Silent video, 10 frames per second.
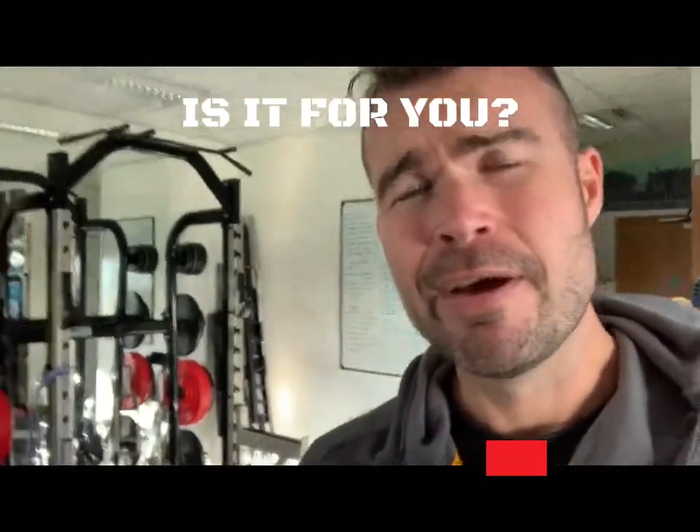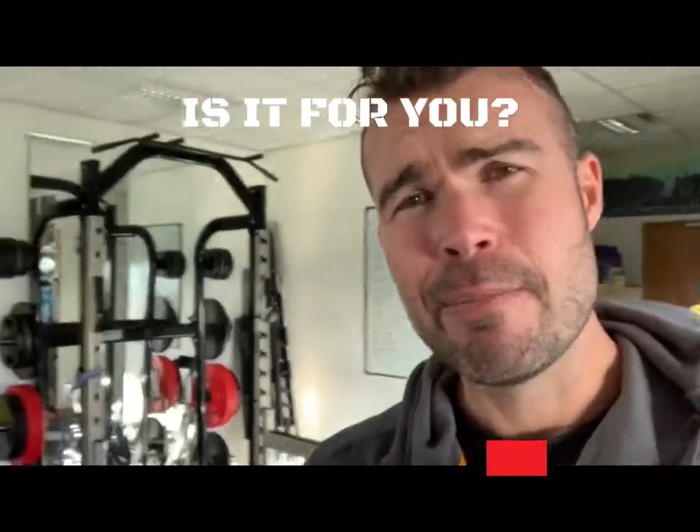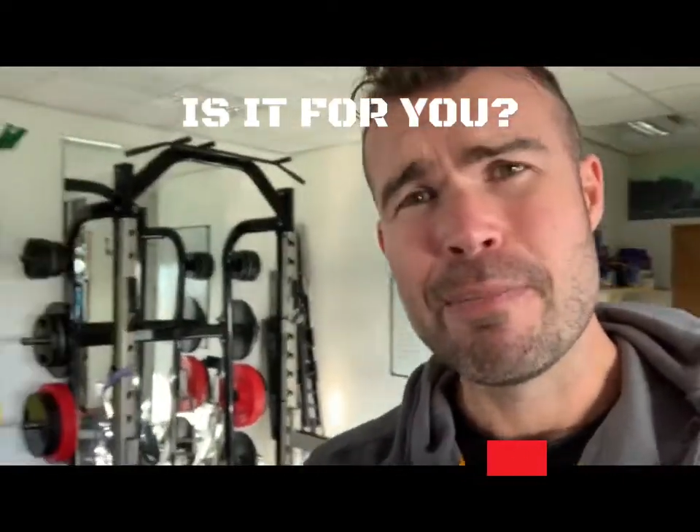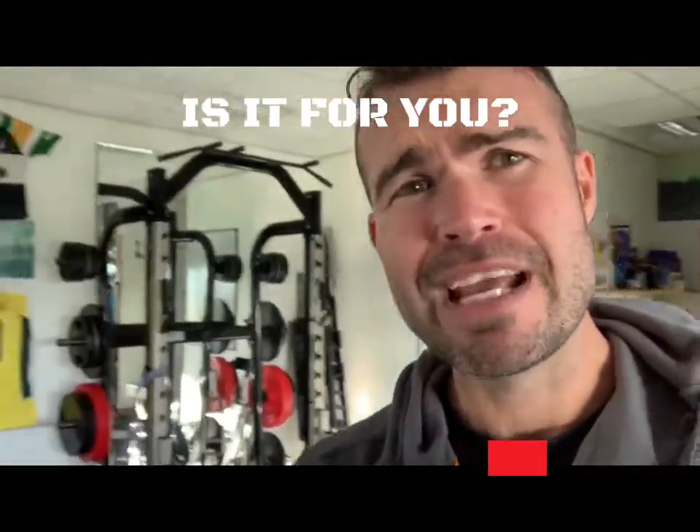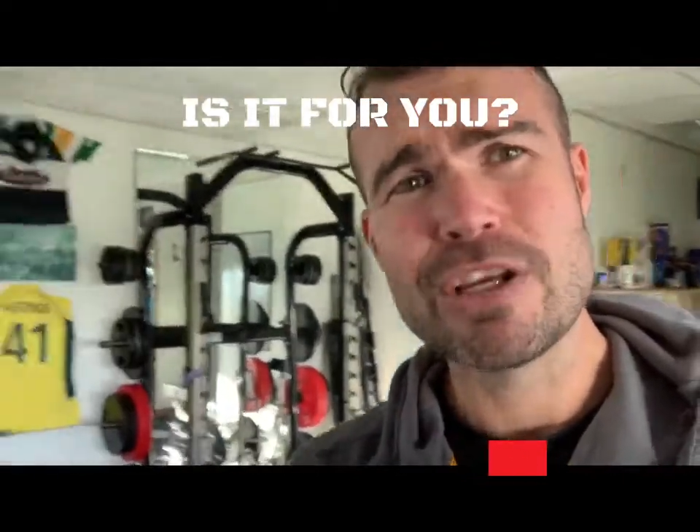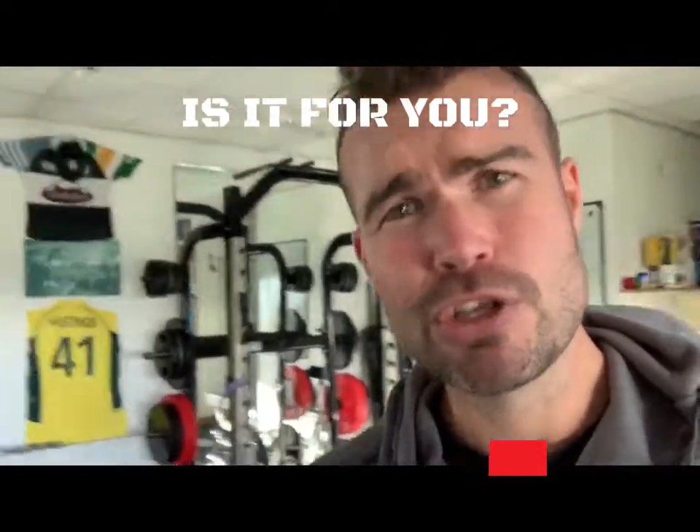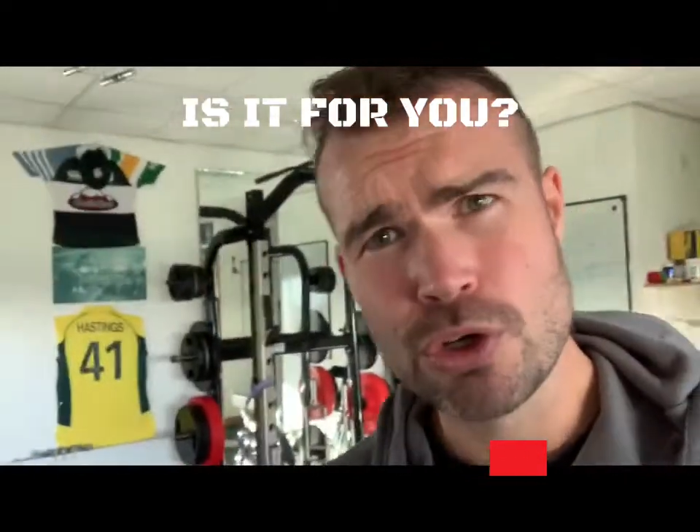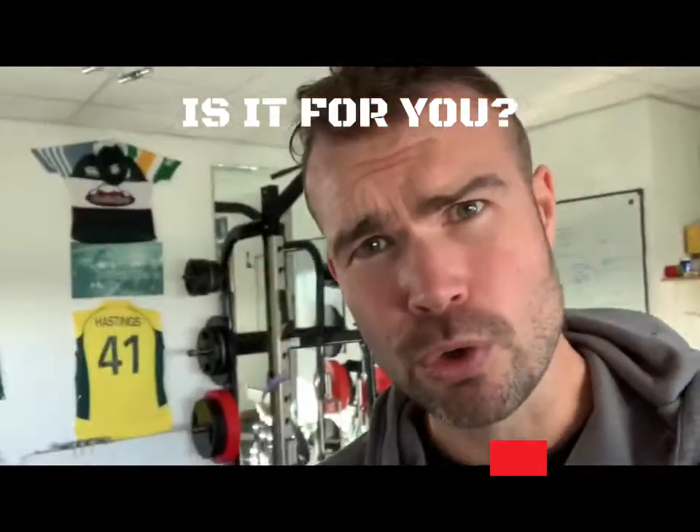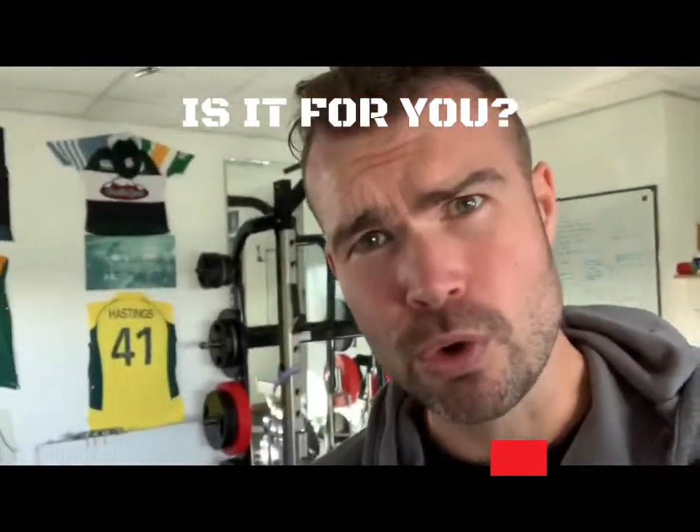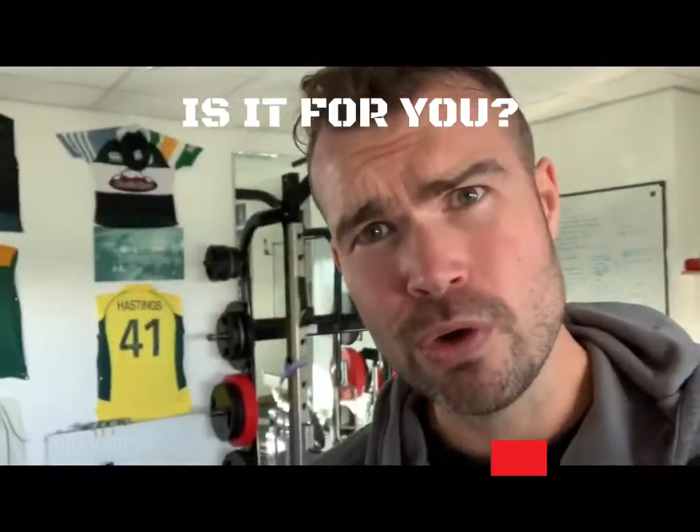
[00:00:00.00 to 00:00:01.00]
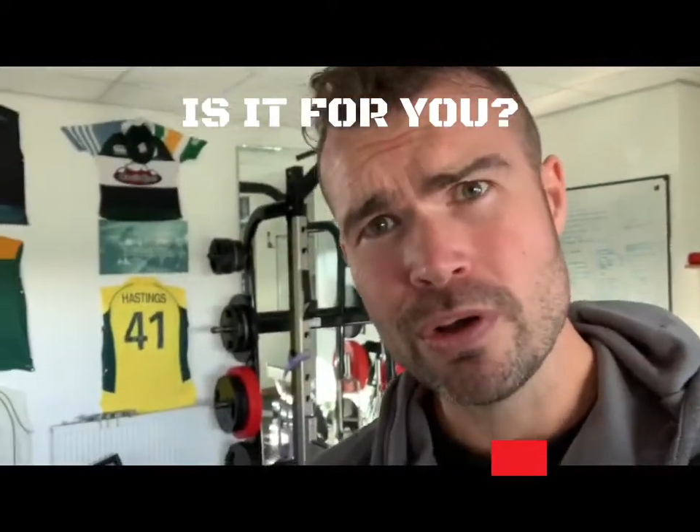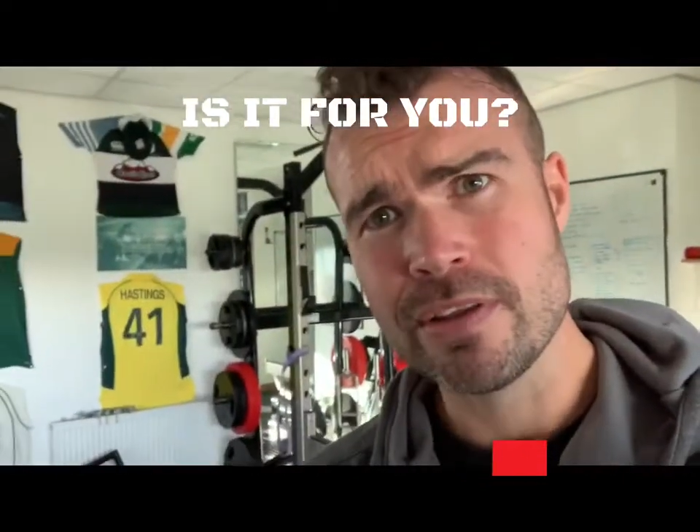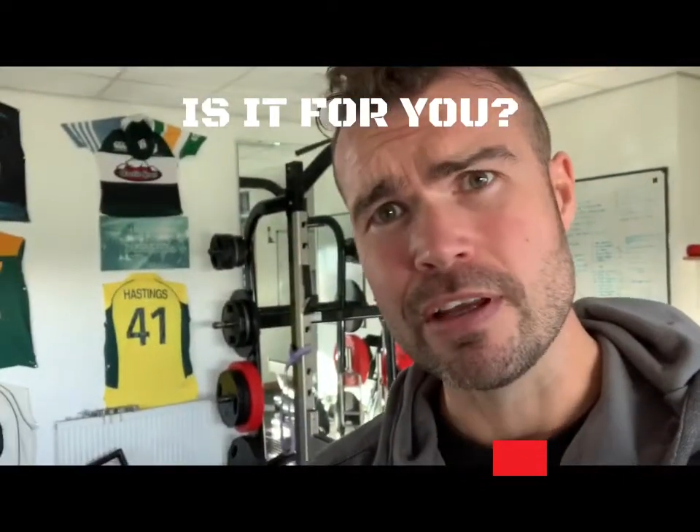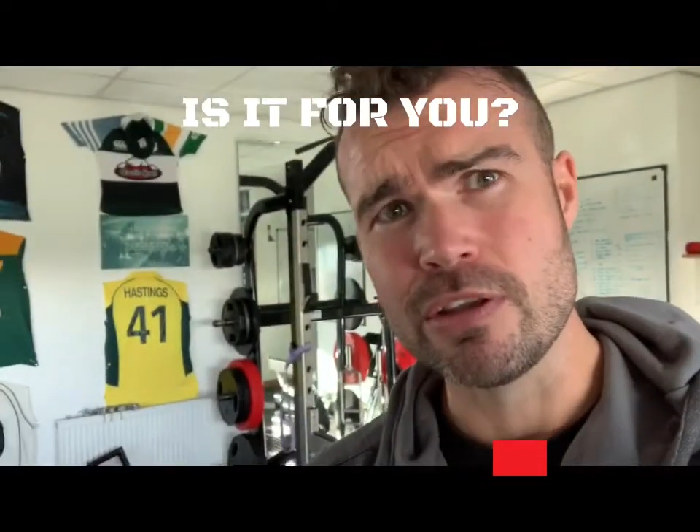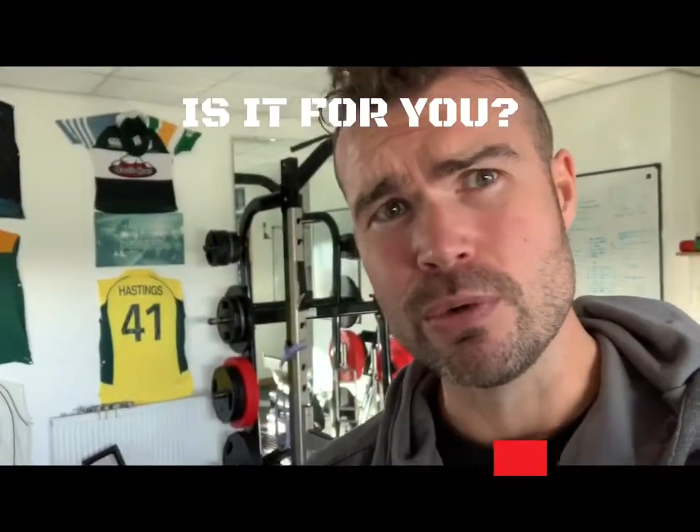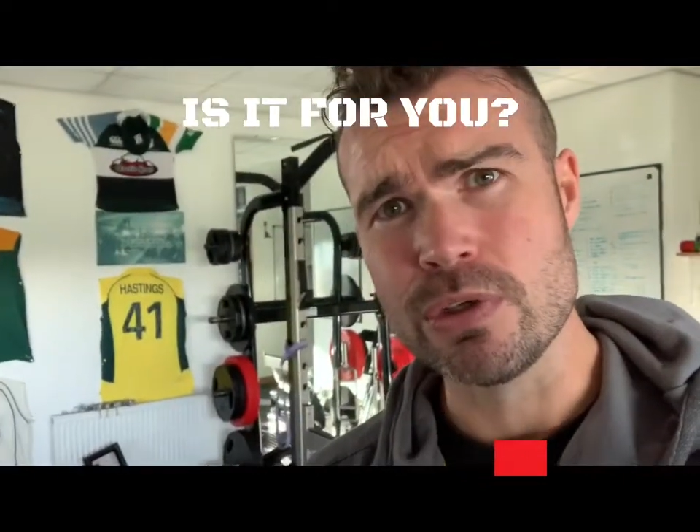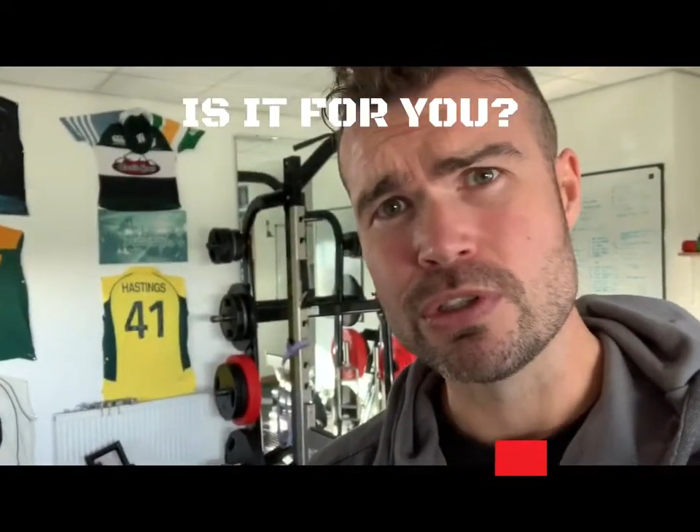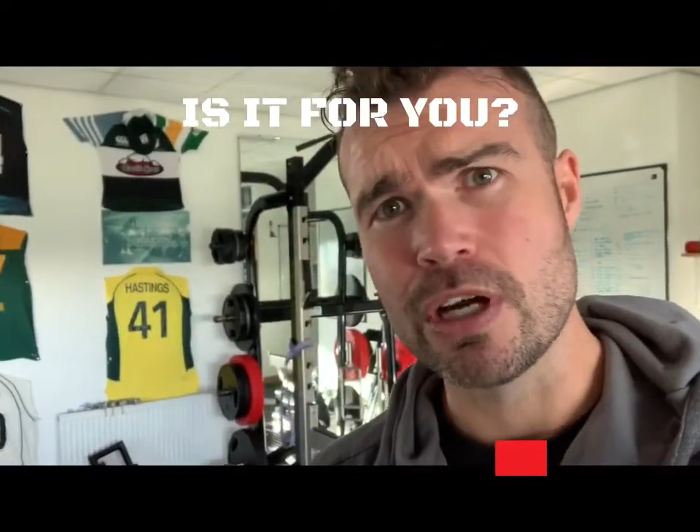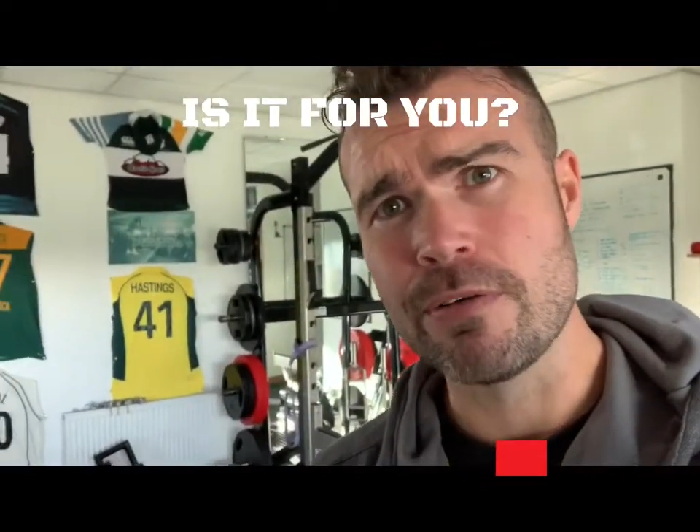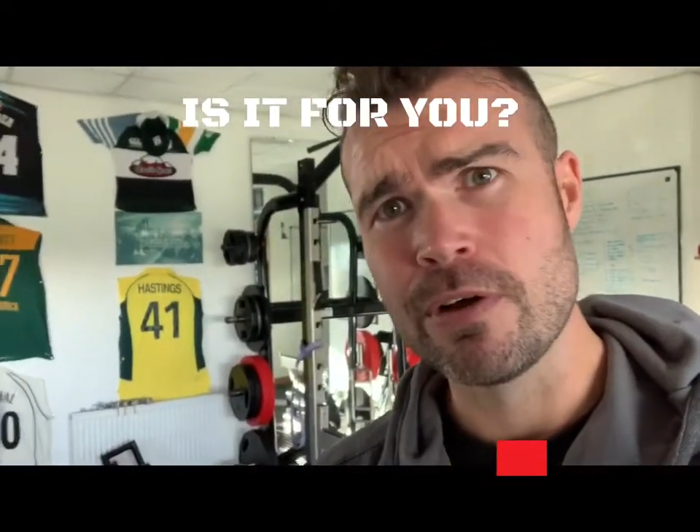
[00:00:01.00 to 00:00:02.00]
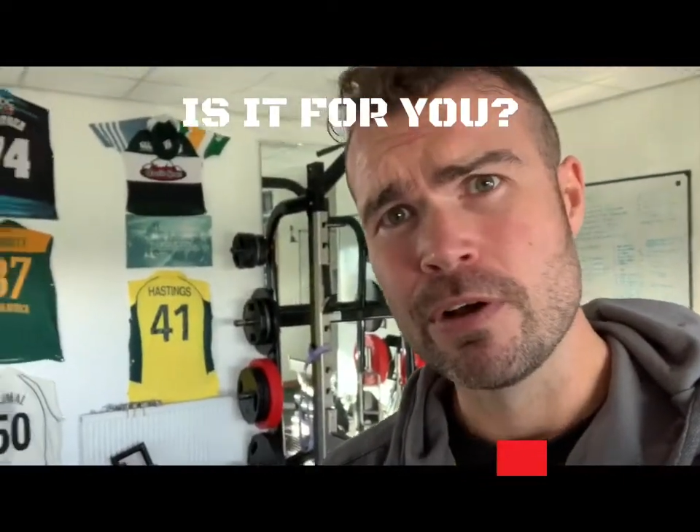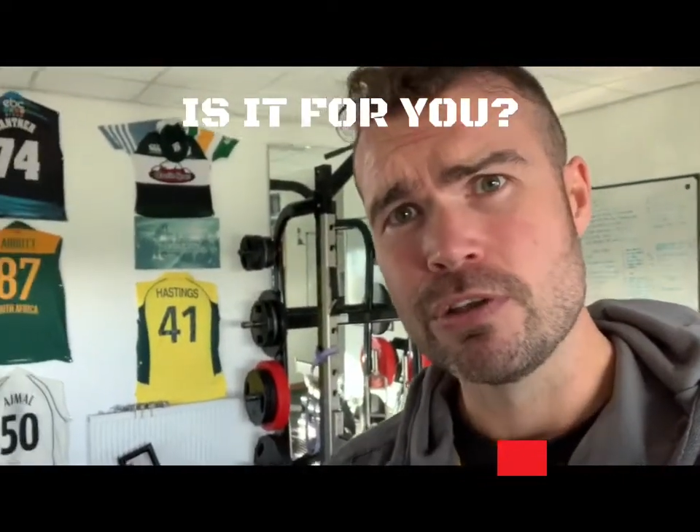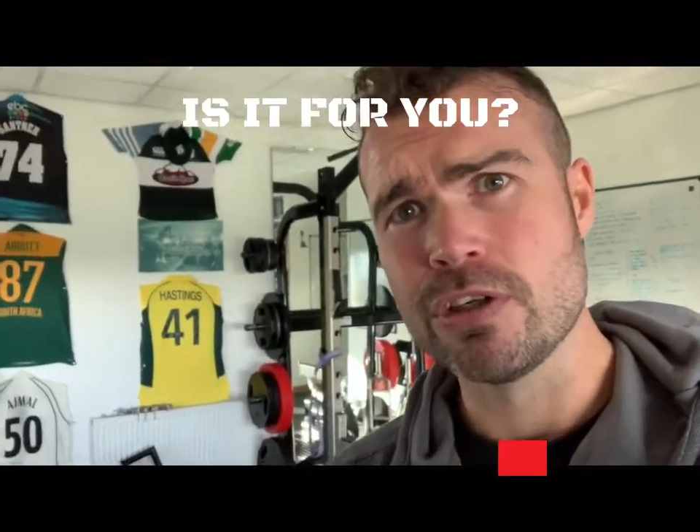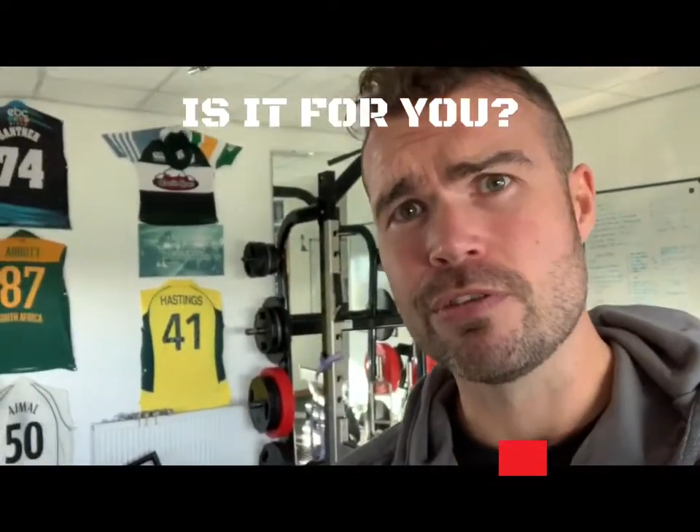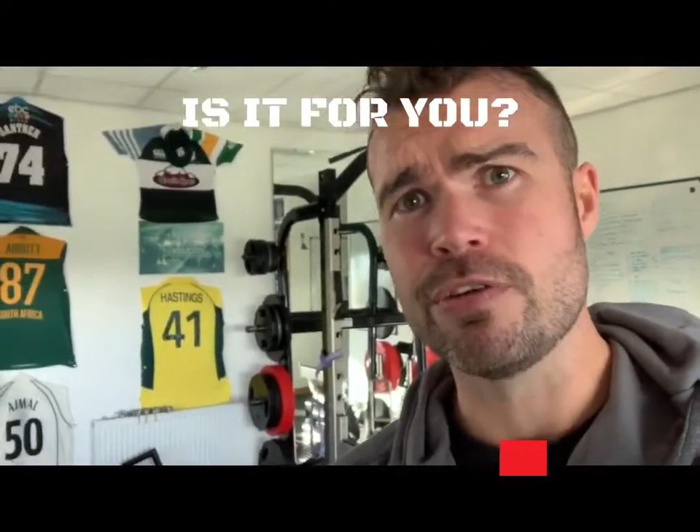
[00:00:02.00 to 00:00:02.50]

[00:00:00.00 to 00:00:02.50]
Make sure they're doing stuff just